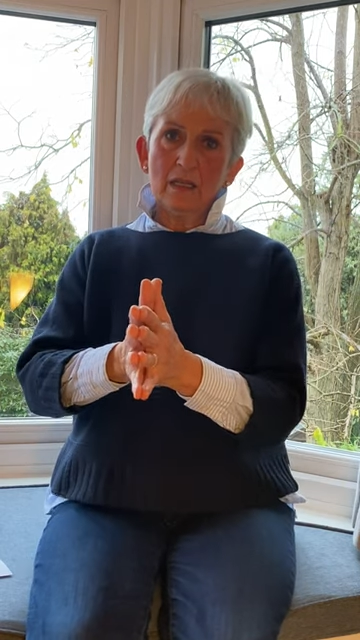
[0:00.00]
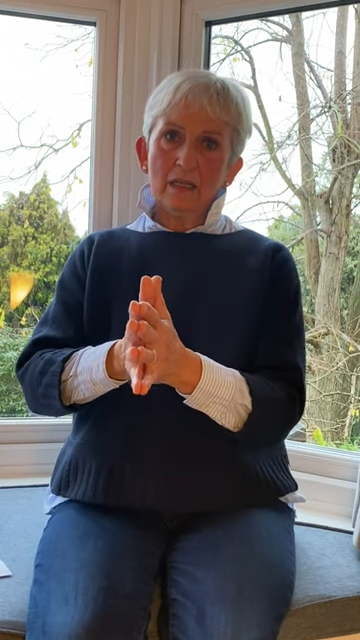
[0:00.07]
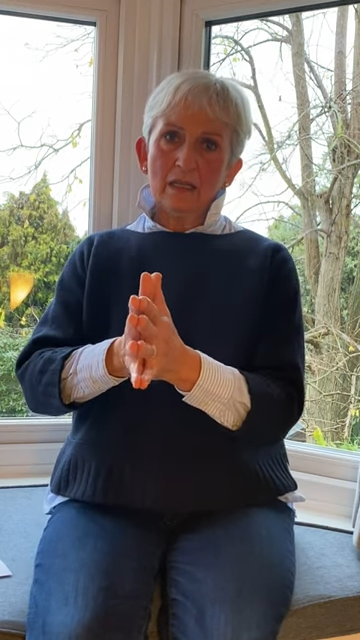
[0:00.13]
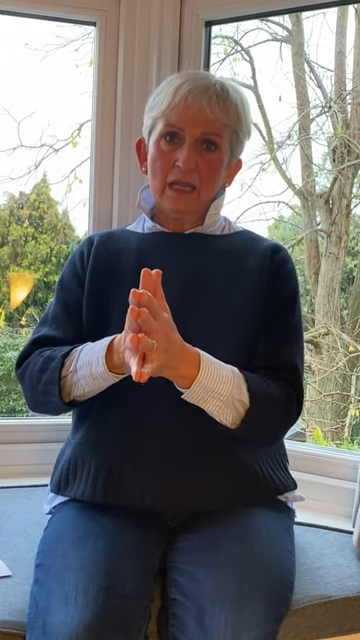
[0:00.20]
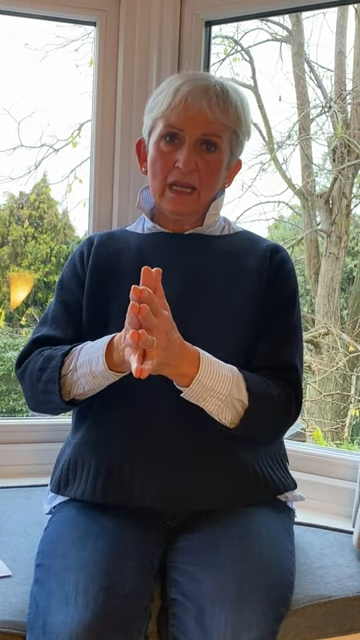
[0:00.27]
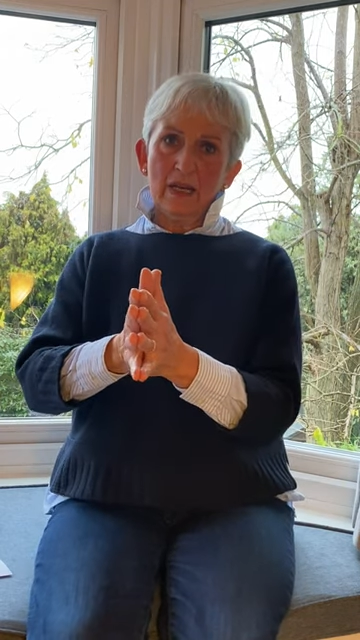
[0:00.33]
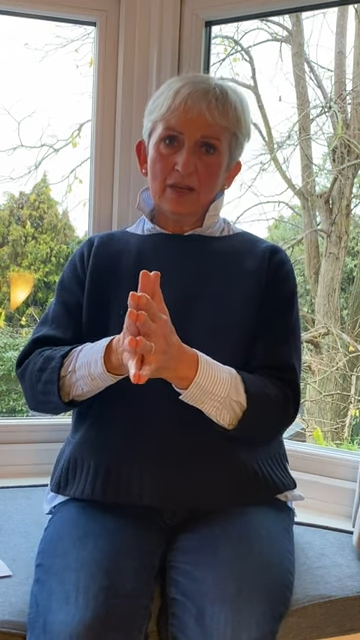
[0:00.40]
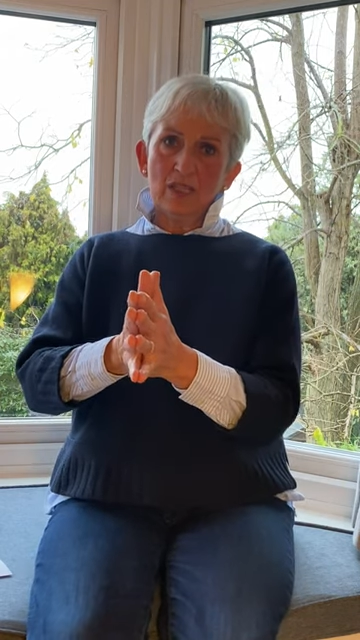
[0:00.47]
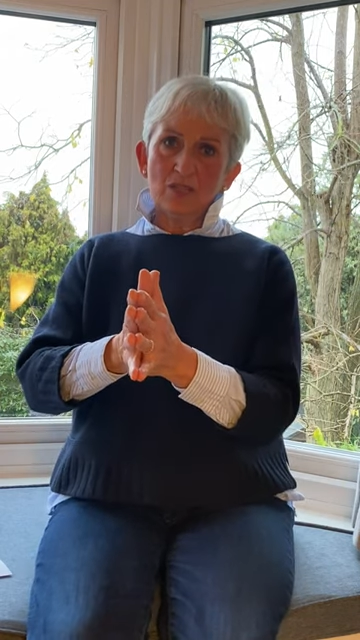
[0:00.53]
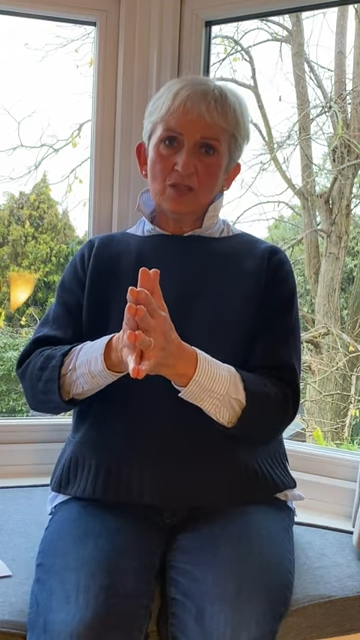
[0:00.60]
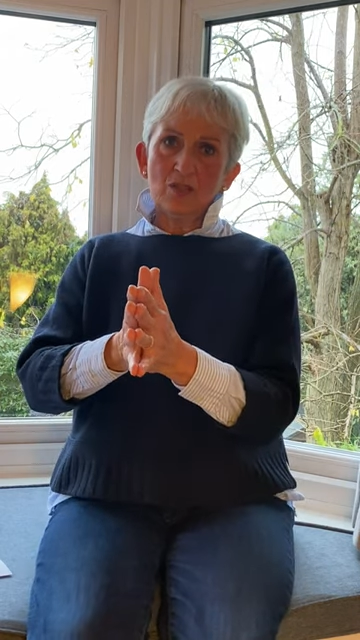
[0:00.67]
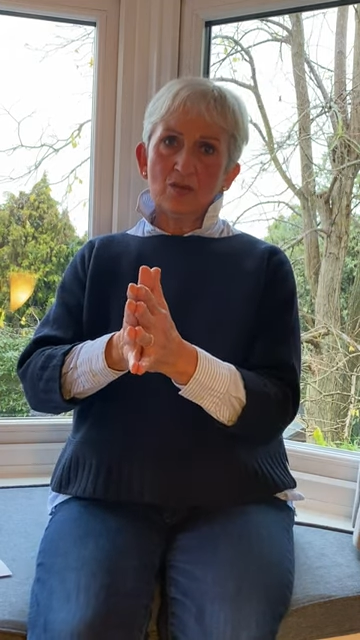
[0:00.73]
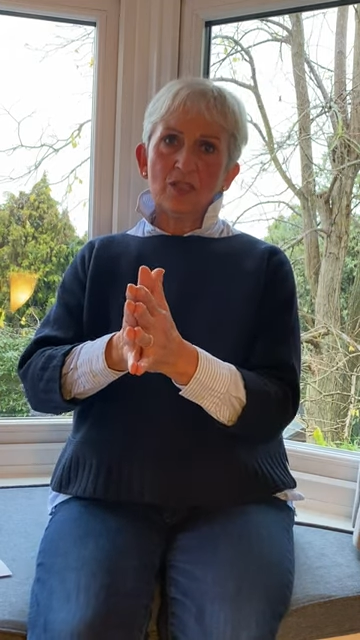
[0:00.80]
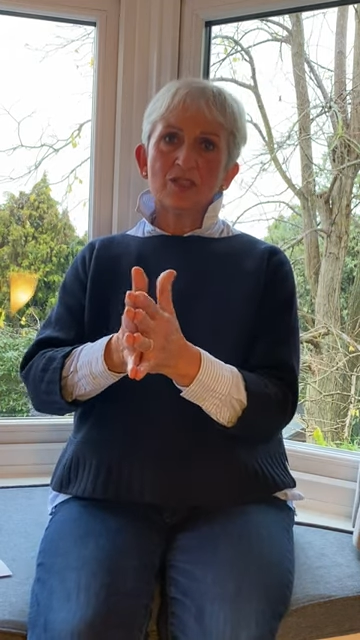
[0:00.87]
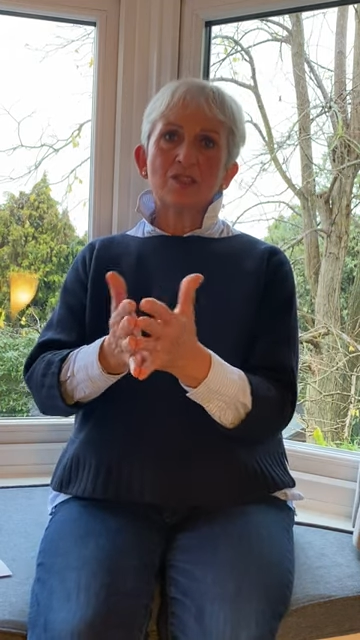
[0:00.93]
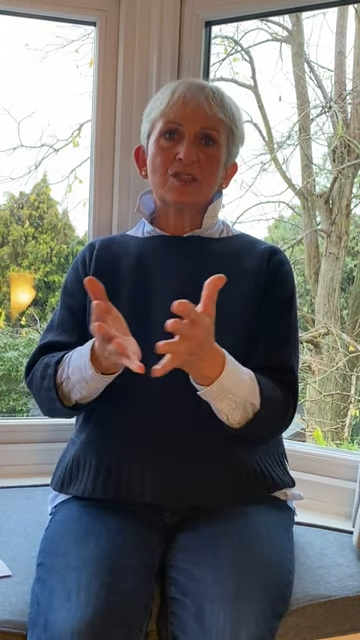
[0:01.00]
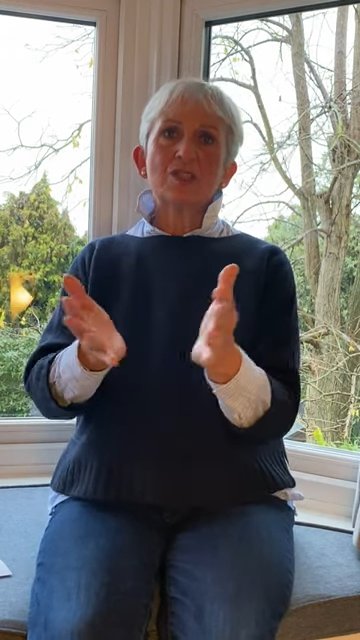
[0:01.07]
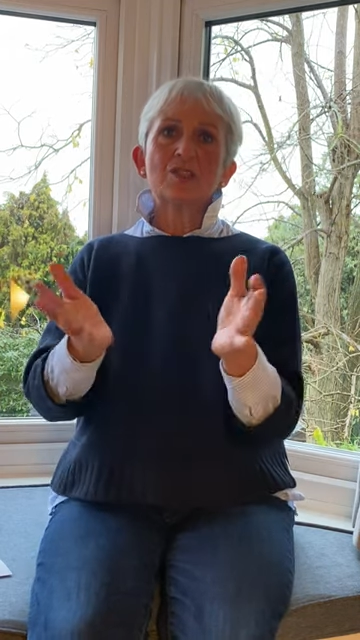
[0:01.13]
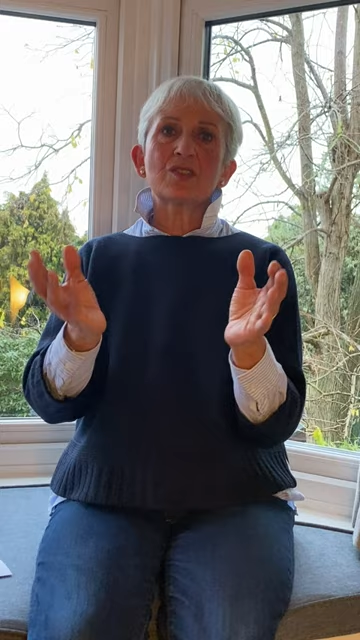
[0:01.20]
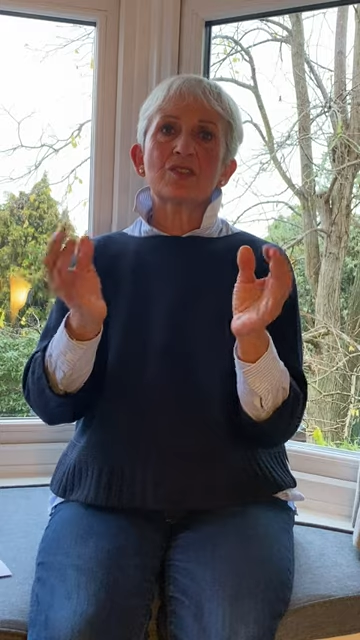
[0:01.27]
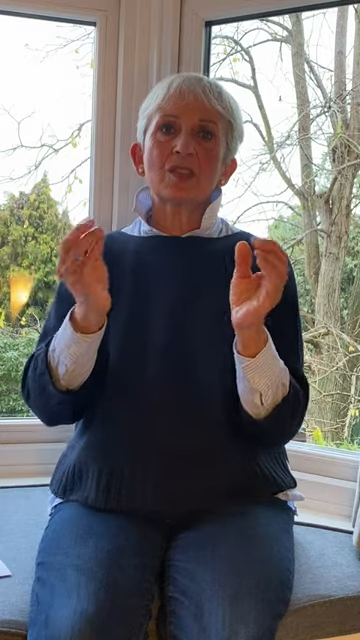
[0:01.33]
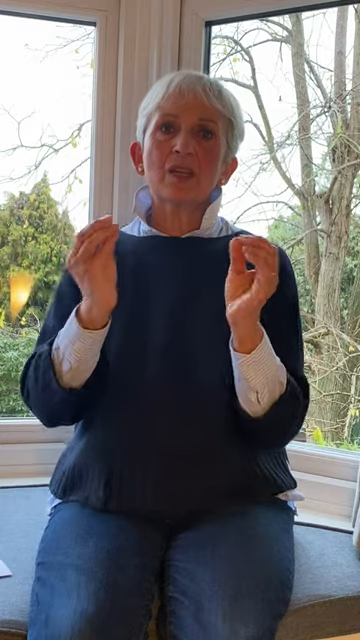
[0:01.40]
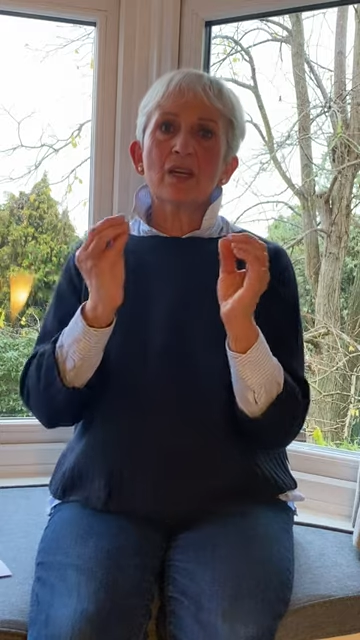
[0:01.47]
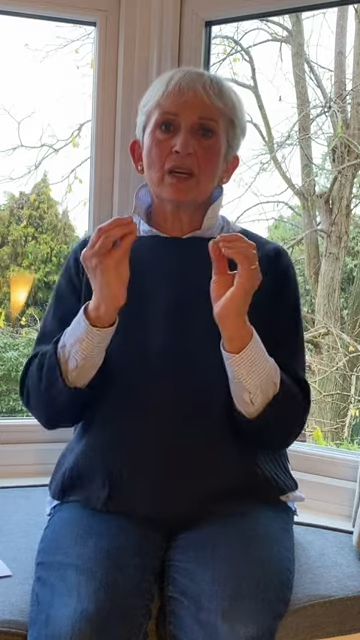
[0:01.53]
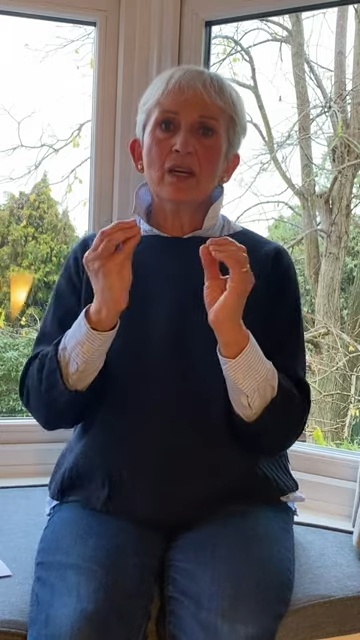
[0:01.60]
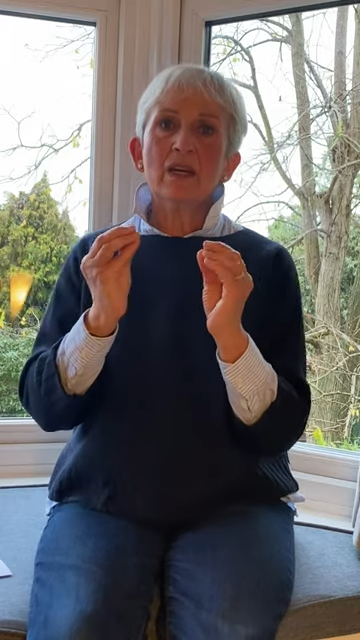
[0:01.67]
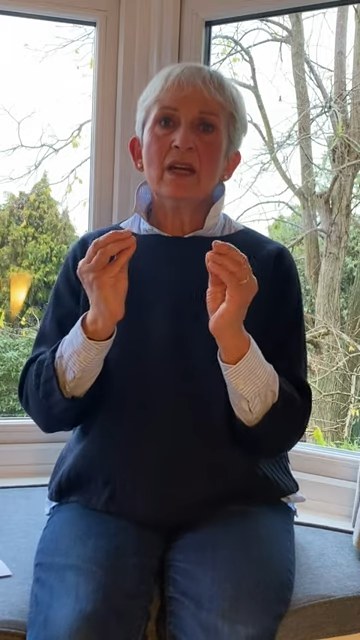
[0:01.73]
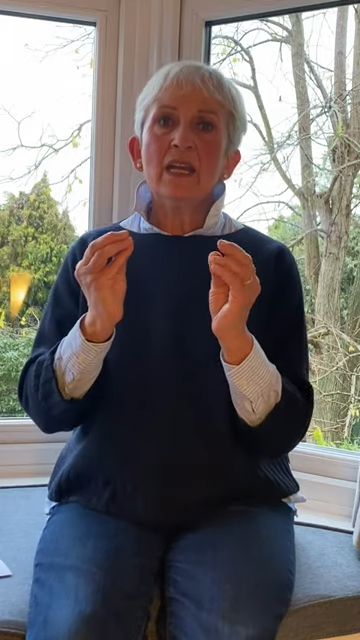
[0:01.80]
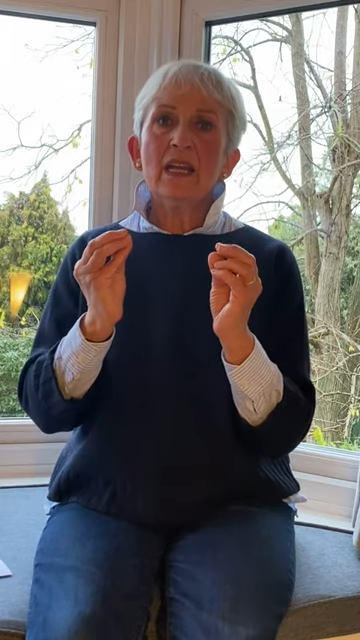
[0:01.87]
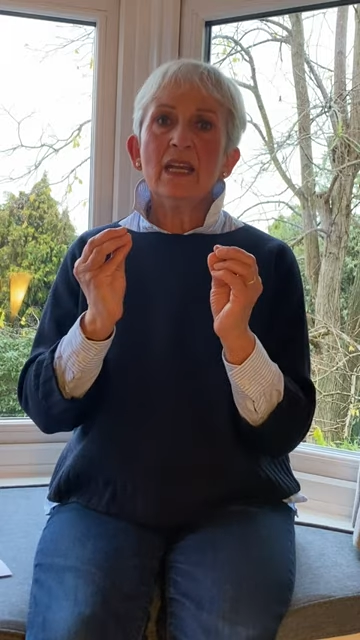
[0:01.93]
characteristics, her